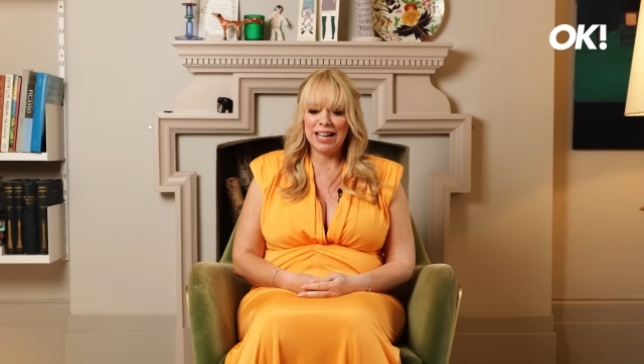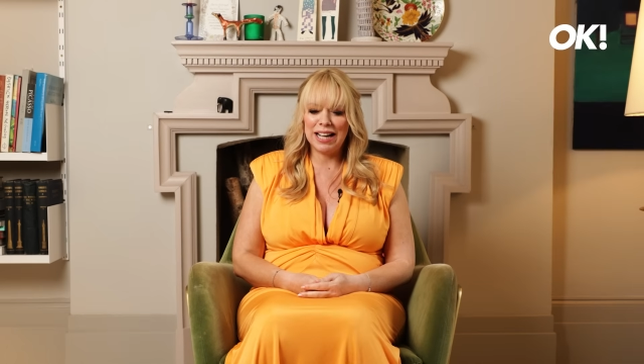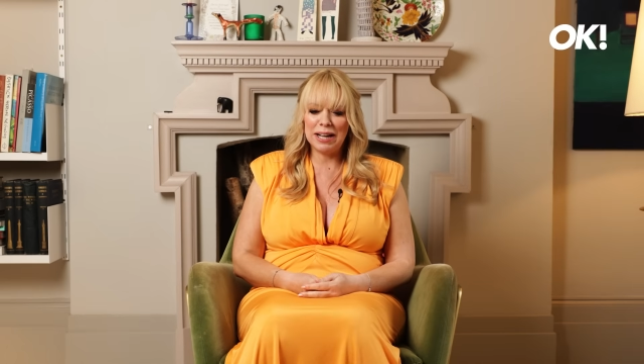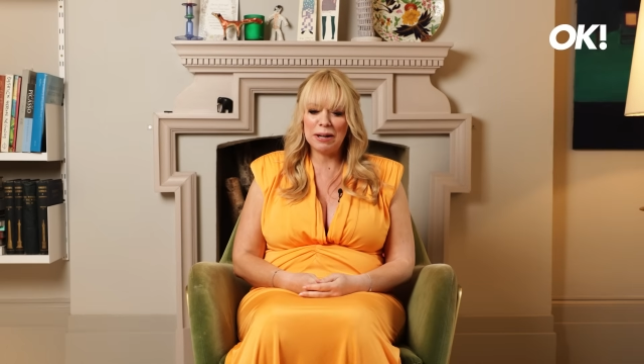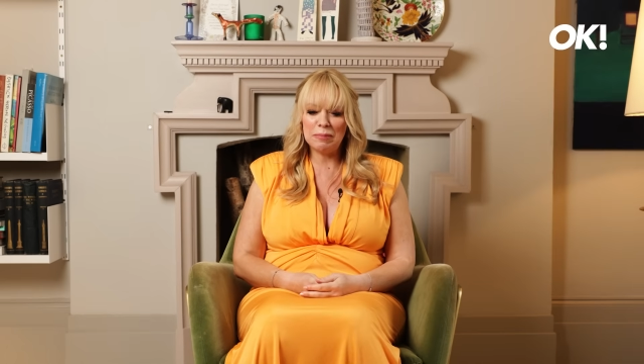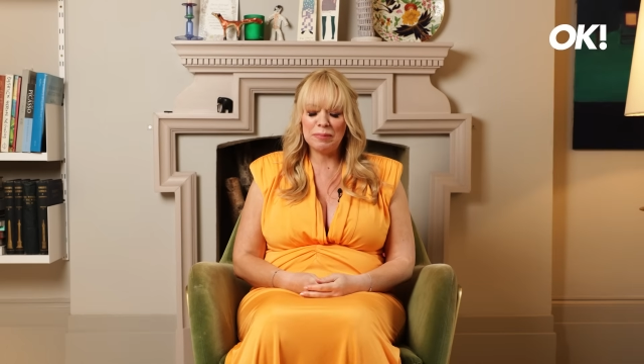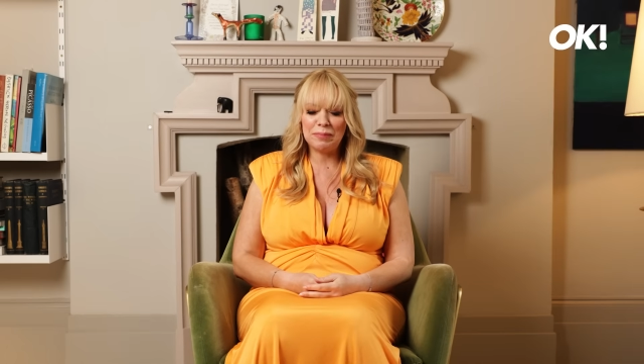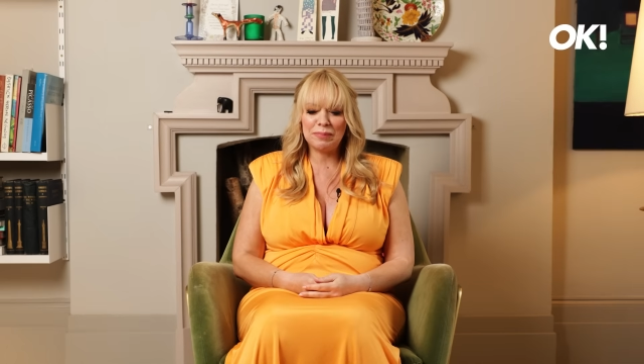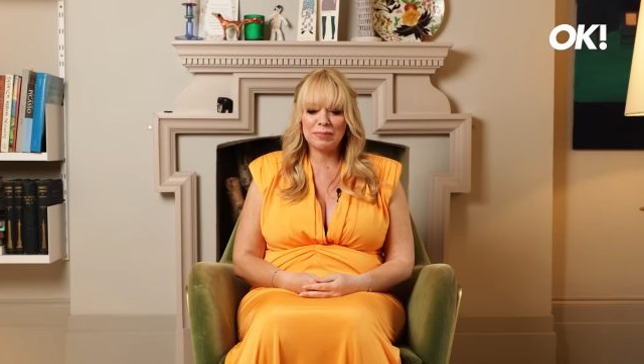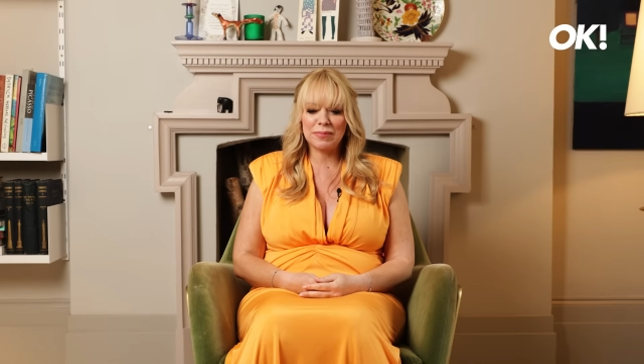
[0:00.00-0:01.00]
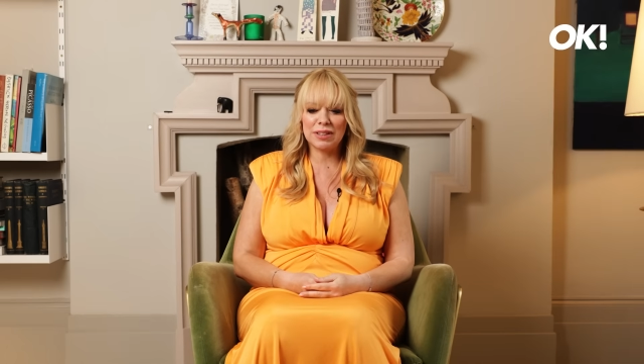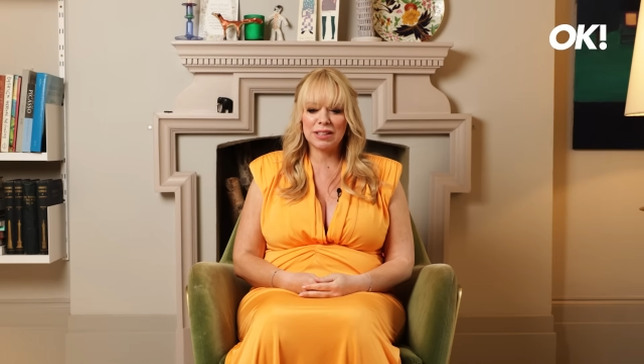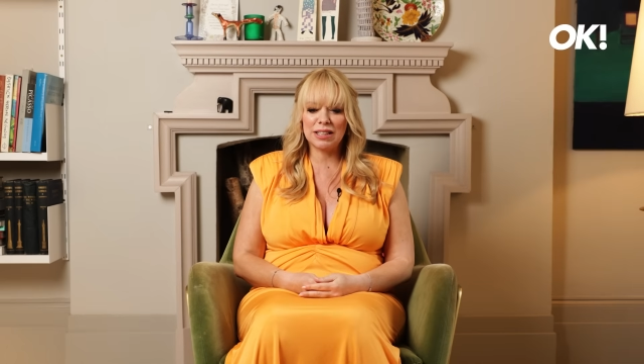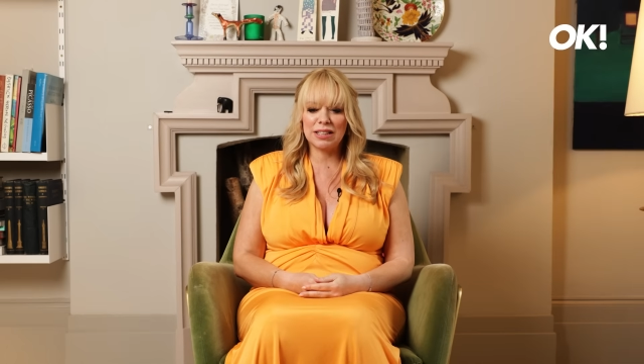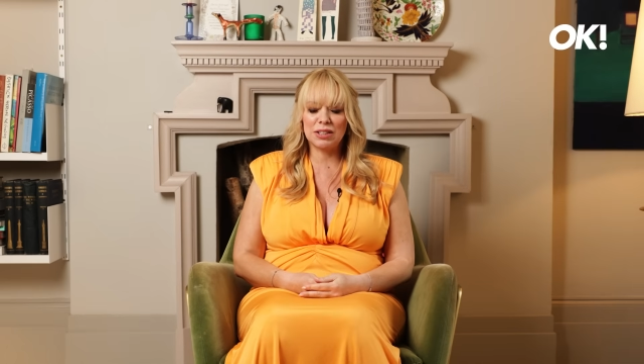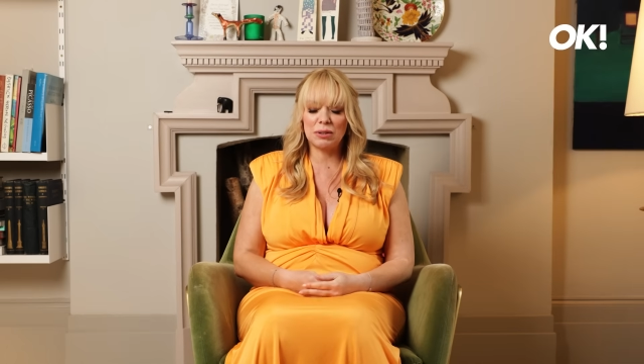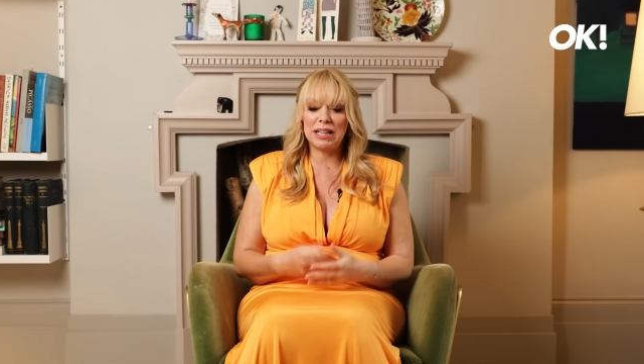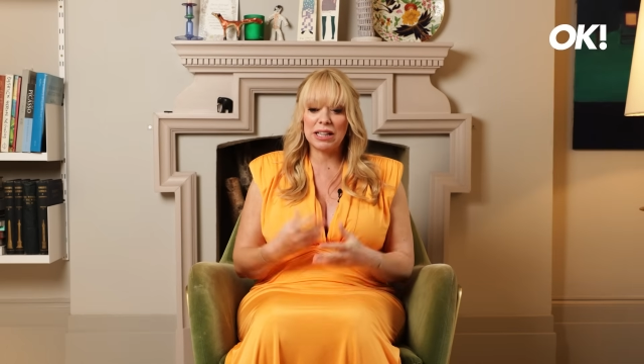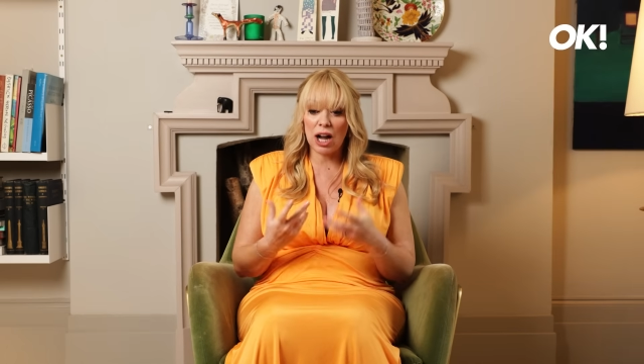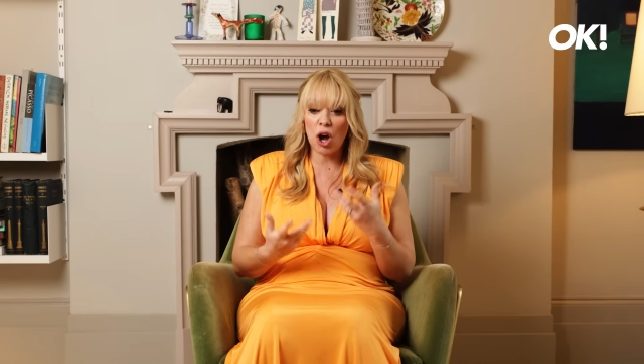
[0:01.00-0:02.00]
So
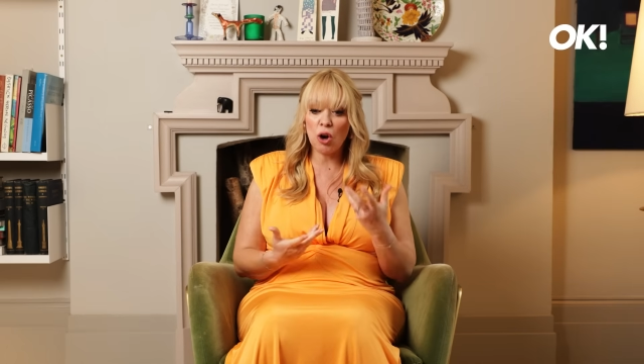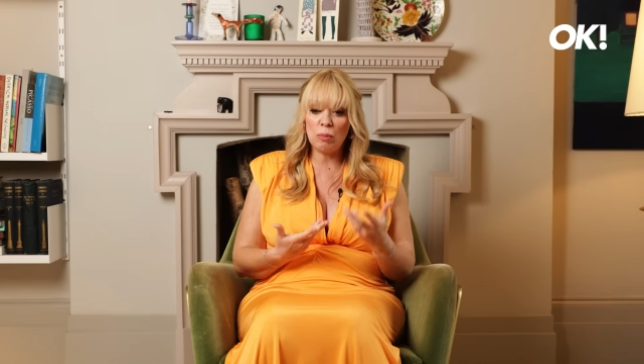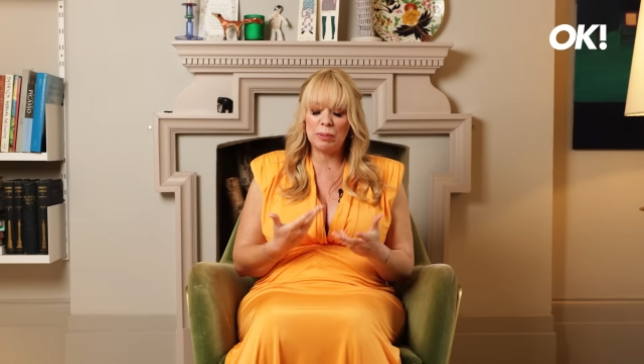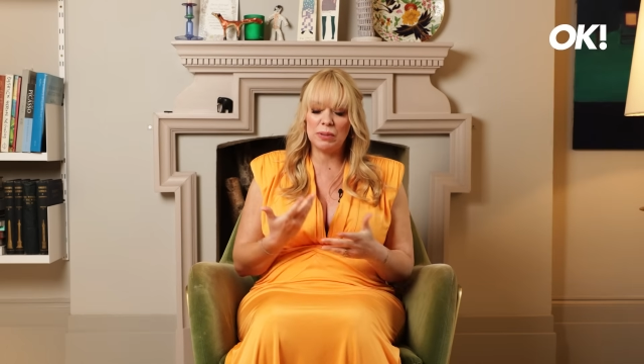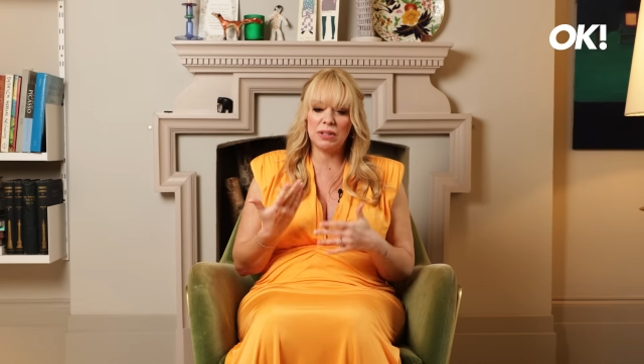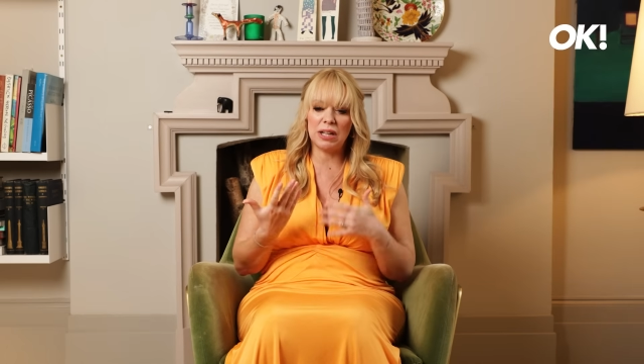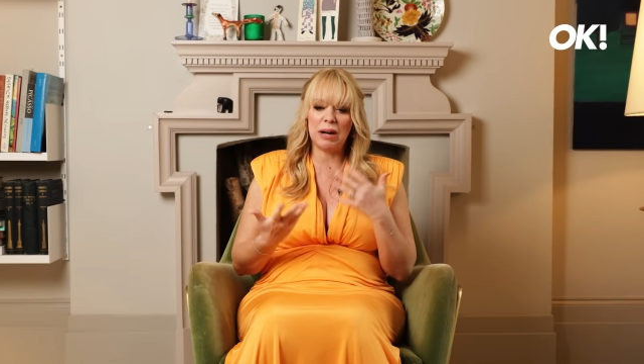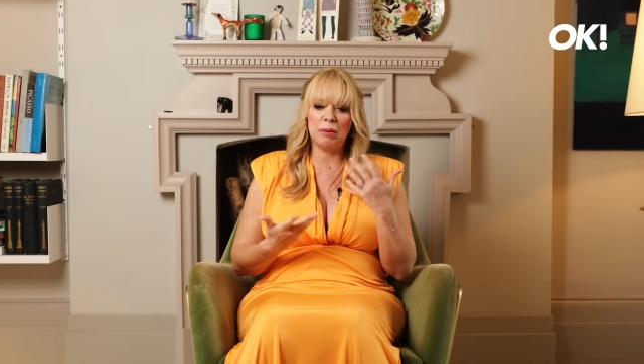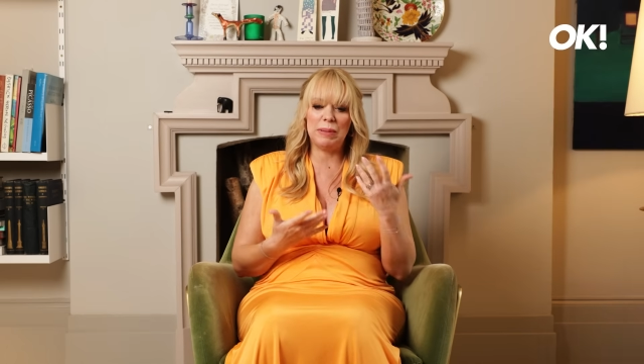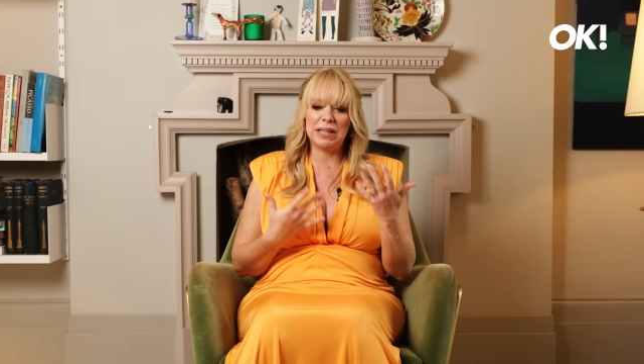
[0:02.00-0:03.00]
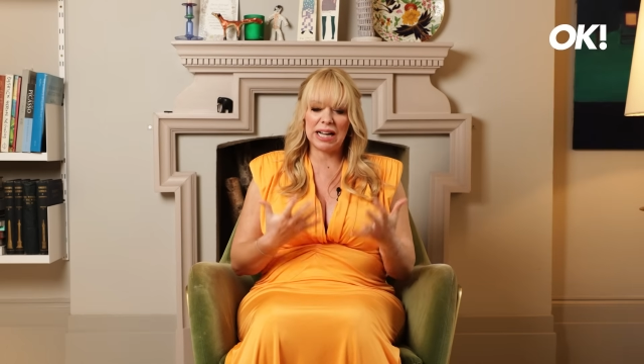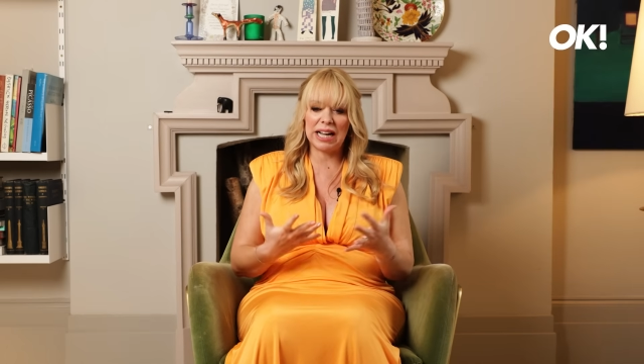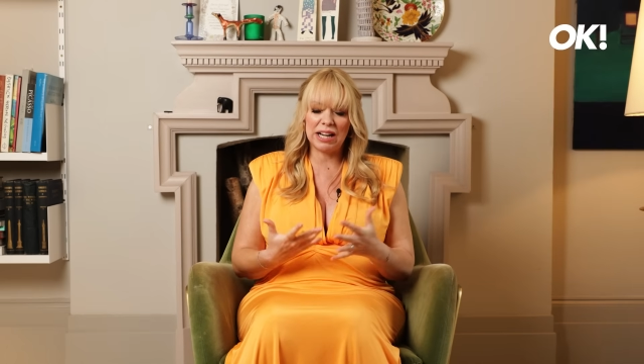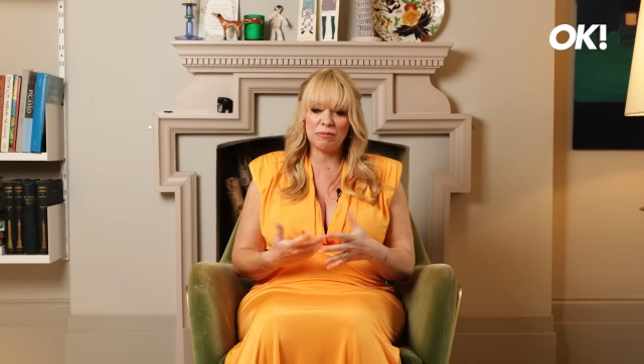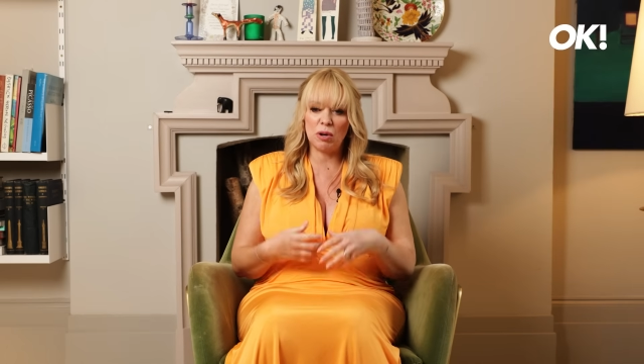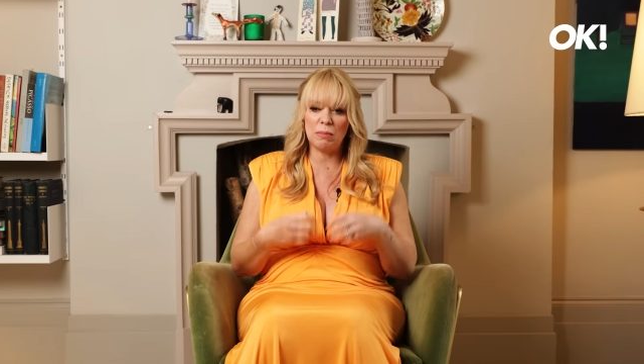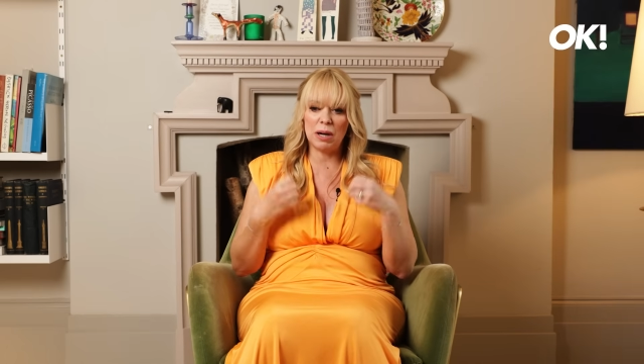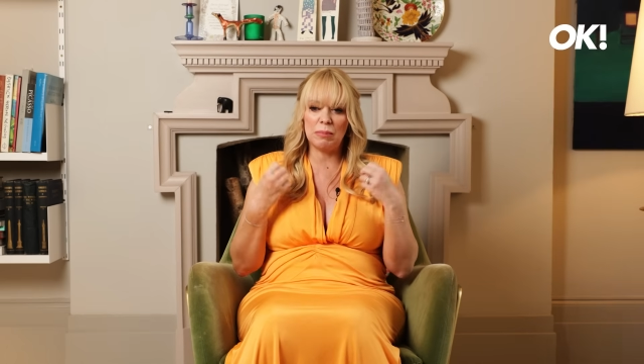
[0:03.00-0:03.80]
I hope that I will be that kind of mum,